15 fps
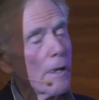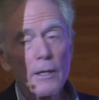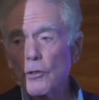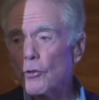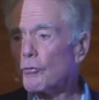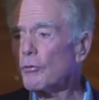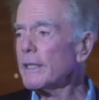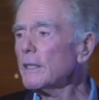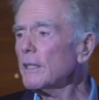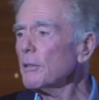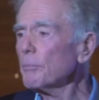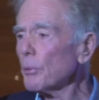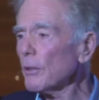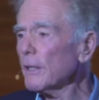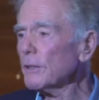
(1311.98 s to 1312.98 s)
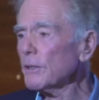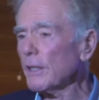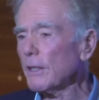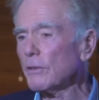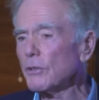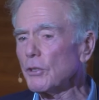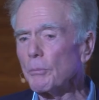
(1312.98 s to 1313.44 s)
3D
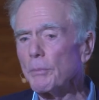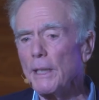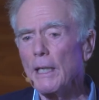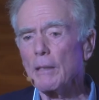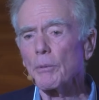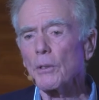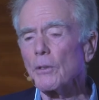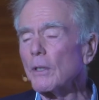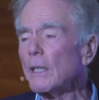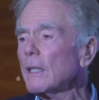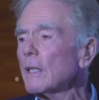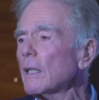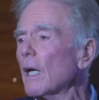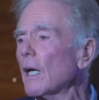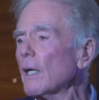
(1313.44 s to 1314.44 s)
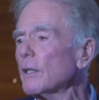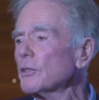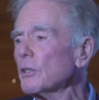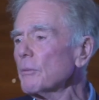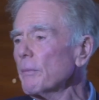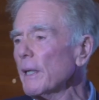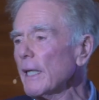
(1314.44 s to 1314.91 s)
printing to be able uh,
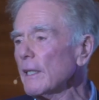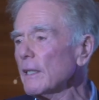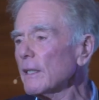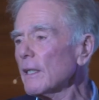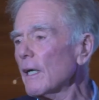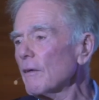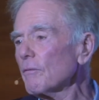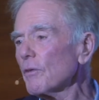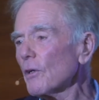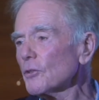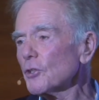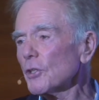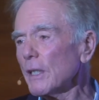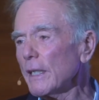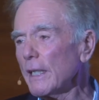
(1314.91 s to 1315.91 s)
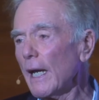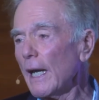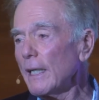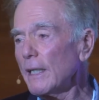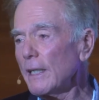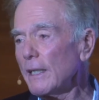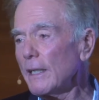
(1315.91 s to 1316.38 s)
to make uh, virtually
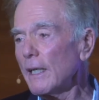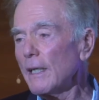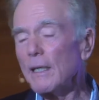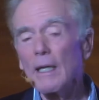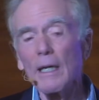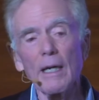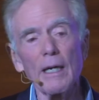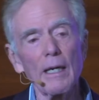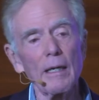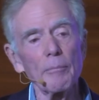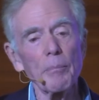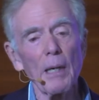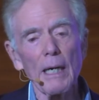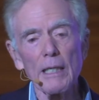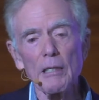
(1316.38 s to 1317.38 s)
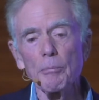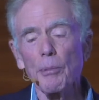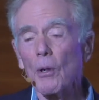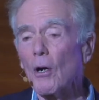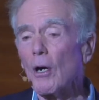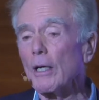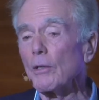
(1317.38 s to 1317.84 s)
any uh, body
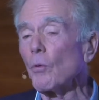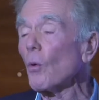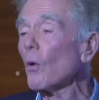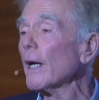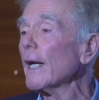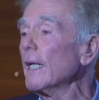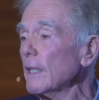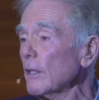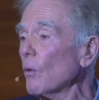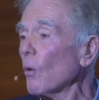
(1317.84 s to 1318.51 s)
part or any